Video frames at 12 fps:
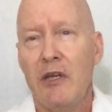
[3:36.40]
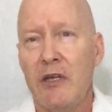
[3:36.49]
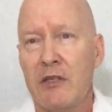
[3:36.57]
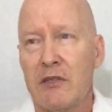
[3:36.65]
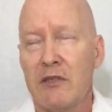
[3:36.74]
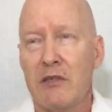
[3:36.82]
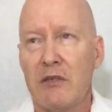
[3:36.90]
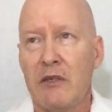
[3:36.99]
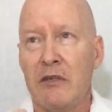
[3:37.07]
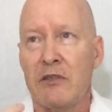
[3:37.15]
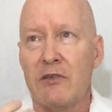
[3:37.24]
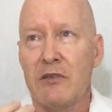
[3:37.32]

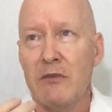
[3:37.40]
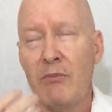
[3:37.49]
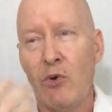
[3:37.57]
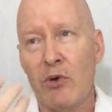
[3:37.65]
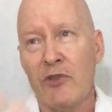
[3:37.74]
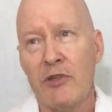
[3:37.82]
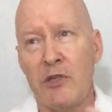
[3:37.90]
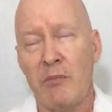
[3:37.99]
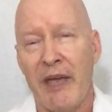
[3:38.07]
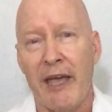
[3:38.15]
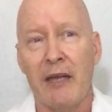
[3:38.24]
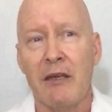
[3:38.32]
It's more the
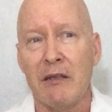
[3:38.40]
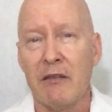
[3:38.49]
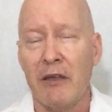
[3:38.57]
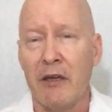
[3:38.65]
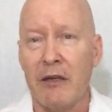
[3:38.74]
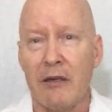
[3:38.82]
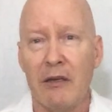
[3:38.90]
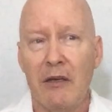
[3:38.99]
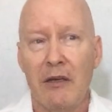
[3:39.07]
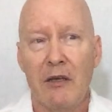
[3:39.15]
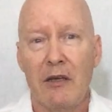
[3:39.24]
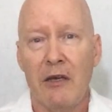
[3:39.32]
demanding thing.
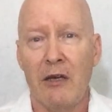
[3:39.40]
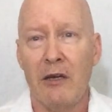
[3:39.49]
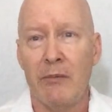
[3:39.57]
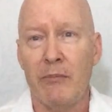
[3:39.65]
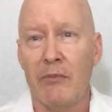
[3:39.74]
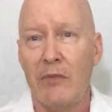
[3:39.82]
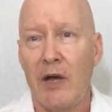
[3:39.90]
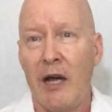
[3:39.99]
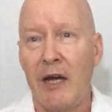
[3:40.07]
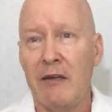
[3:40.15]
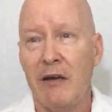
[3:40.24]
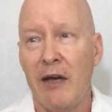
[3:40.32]

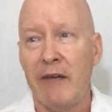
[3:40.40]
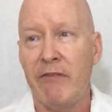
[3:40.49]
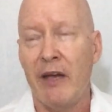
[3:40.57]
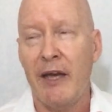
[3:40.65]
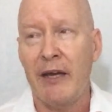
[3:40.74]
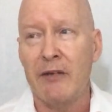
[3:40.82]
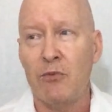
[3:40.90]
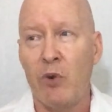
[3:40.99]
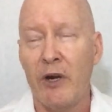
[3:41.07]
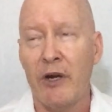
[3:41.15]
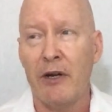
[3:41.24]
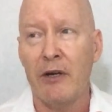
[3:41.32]
I've had
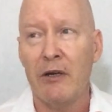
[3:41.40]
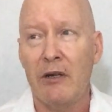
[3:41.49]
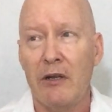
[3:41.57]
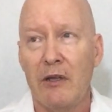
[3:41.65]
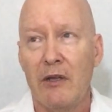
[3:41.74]
where